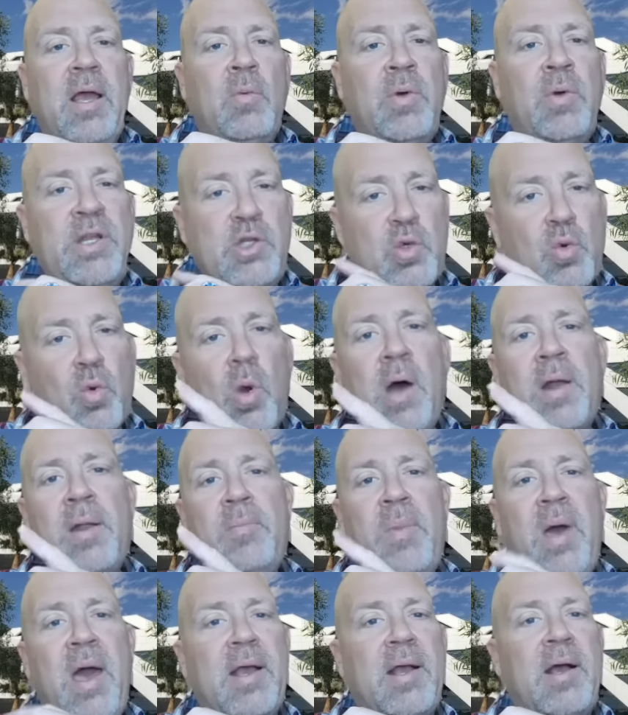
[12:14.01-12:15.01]
And when he's
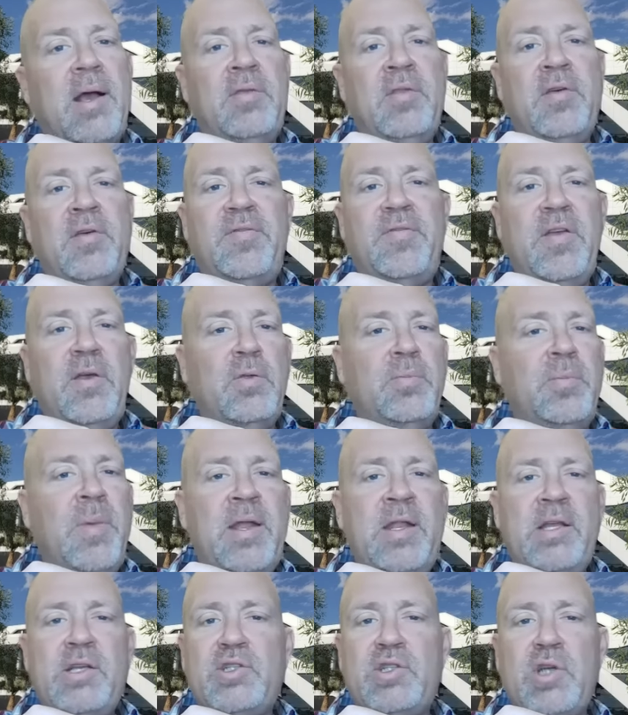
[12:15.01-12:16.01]
running back on the field,
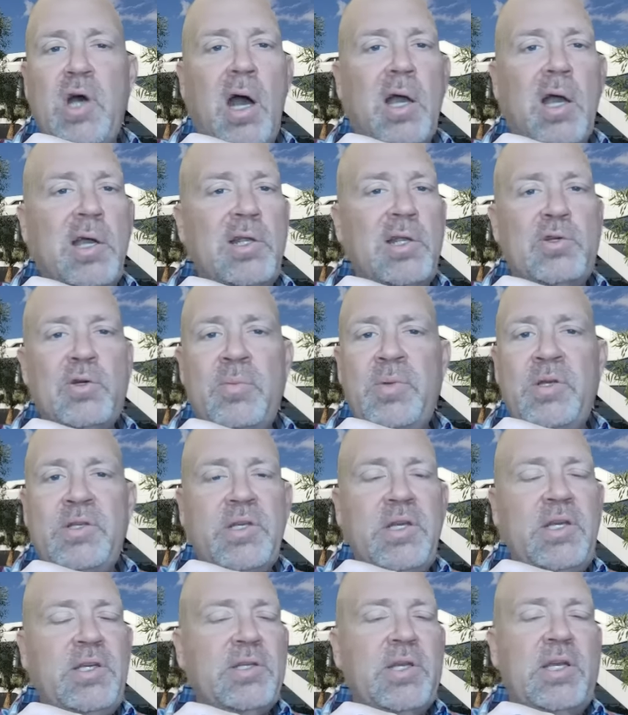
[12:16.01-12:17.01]
man, he's talking to him.
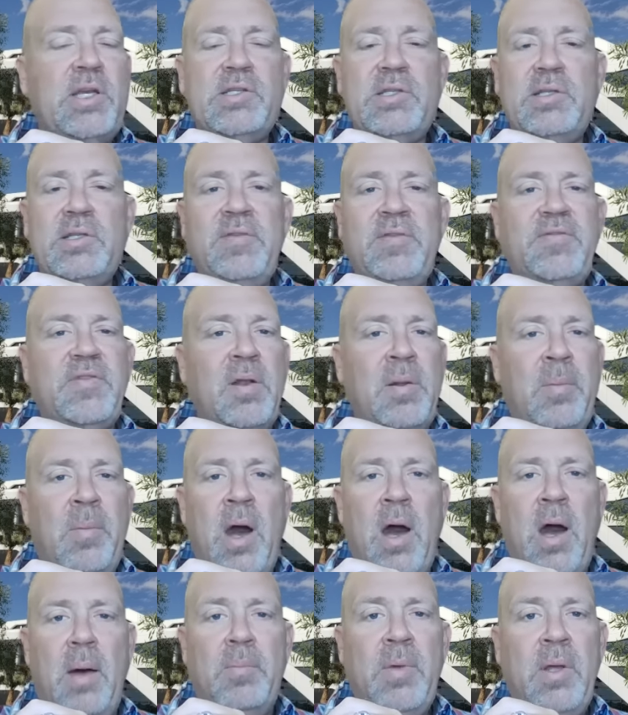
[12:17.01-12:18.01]
He's lifting
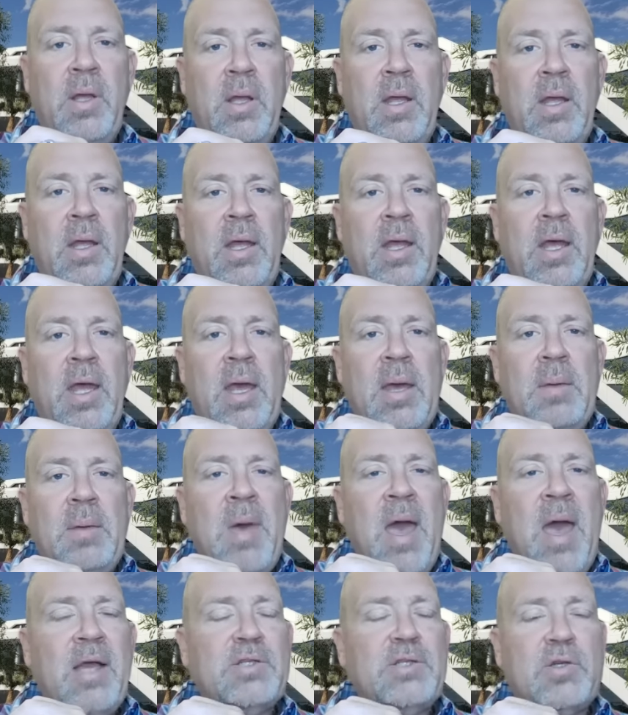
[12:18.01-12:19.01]
him up.
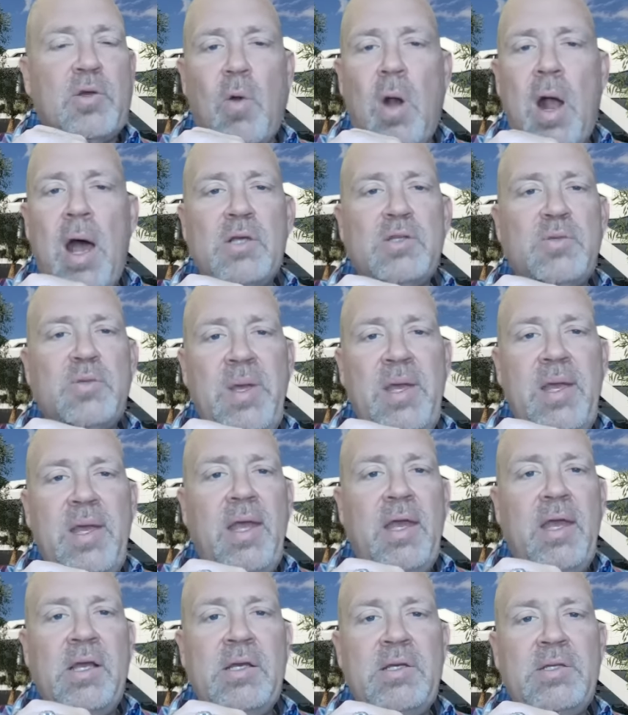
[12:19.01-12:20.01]
Maxx
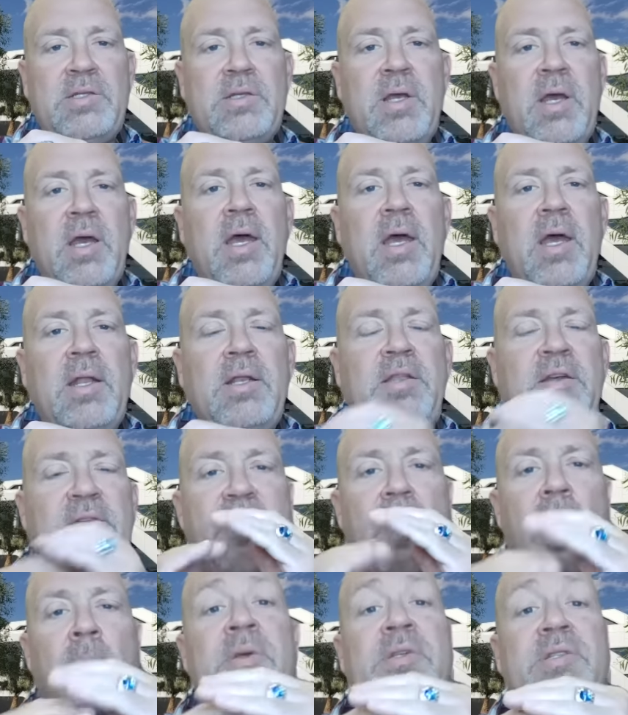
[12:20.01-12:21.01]
Crosby is
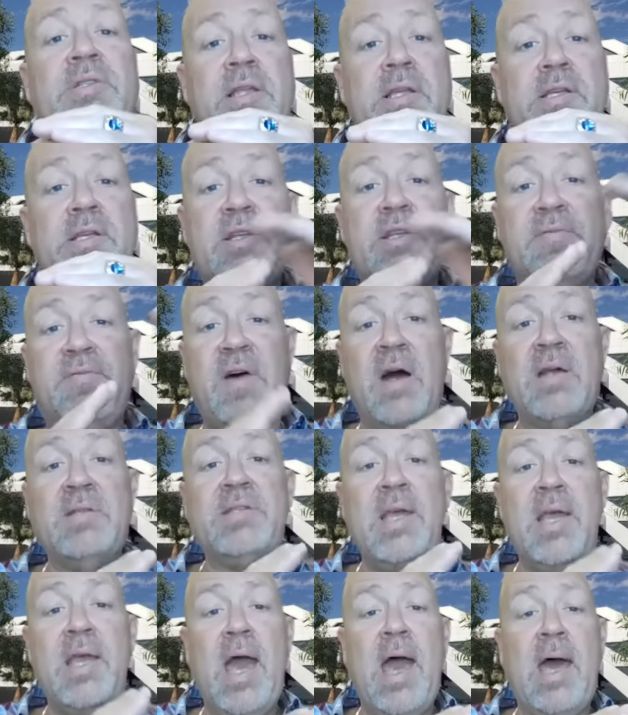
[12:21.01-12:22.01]
I'm going to say this.
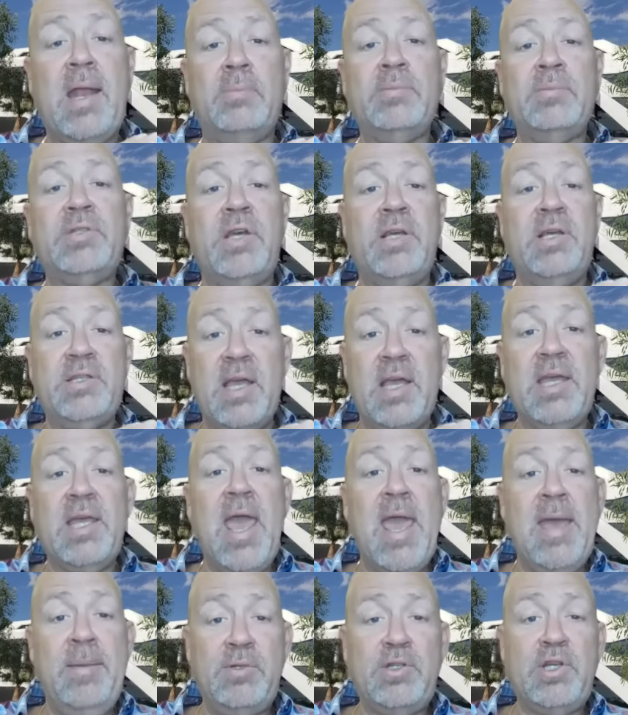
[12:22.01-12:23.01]
Davante Adams is a
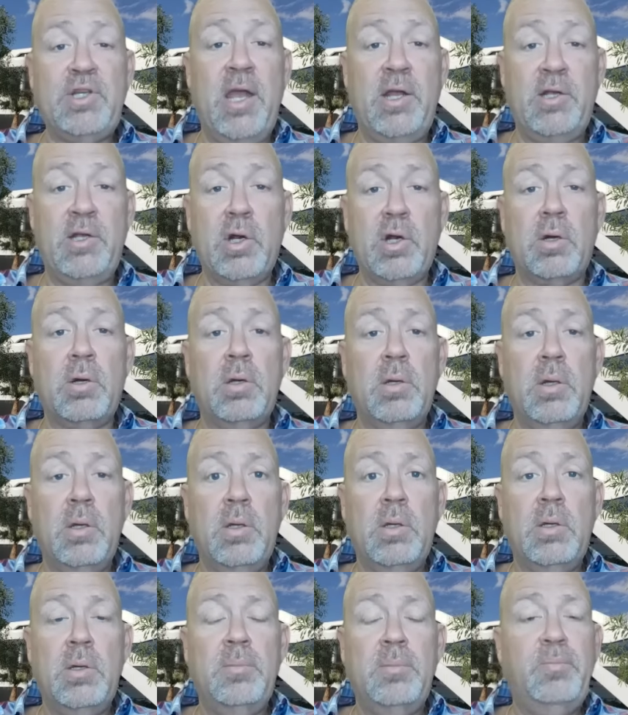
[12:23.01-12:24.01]
game changer,
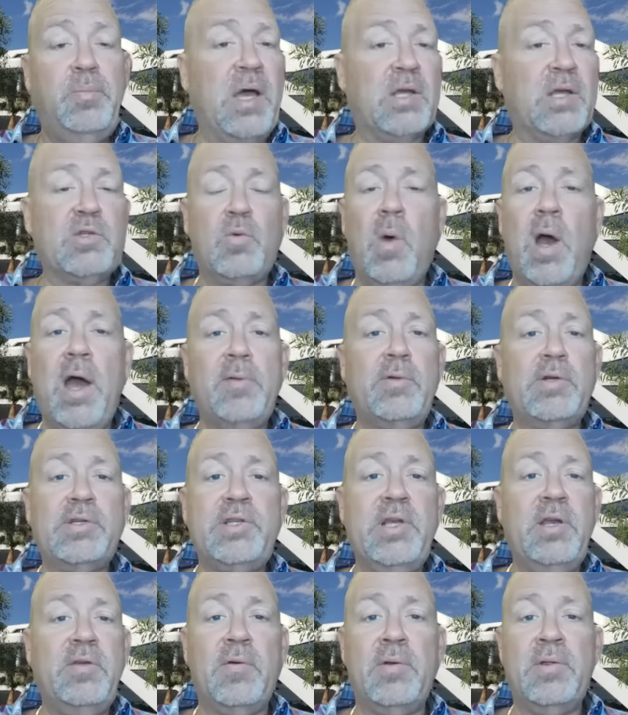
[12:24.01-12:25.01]
best wide
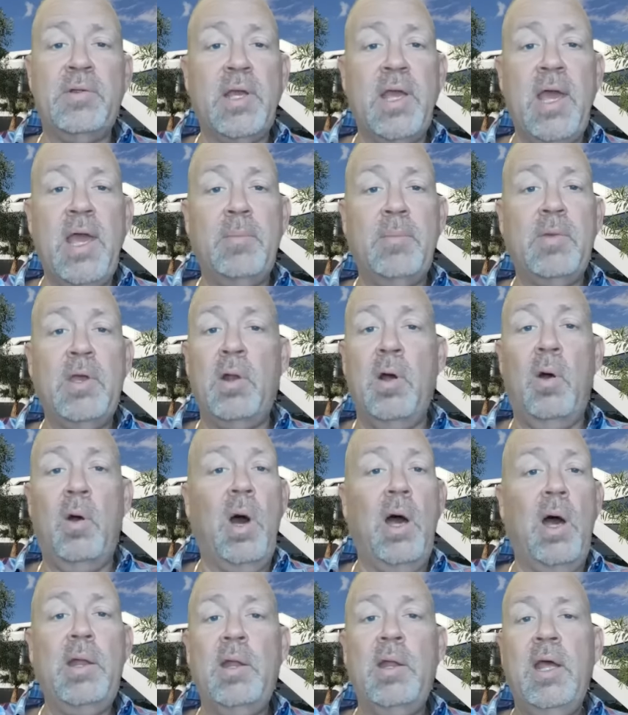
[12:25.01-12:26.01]
receiver in the game. You
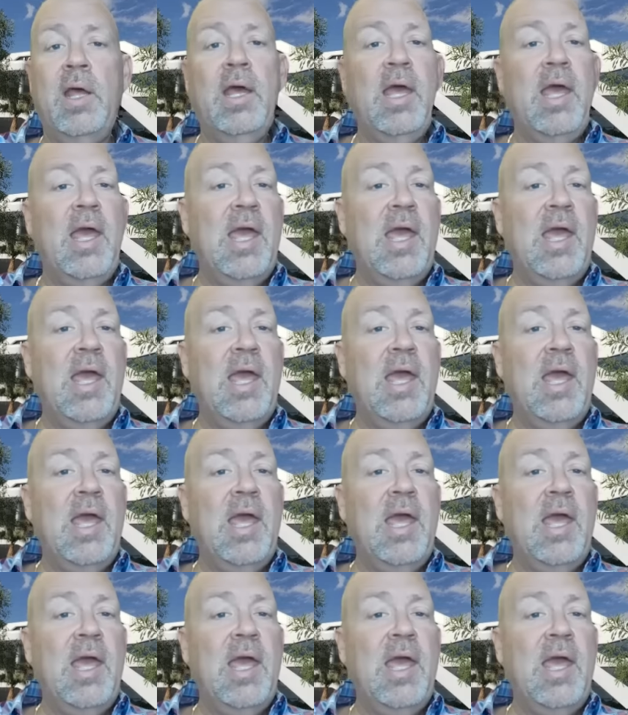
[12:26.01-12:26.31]
know what?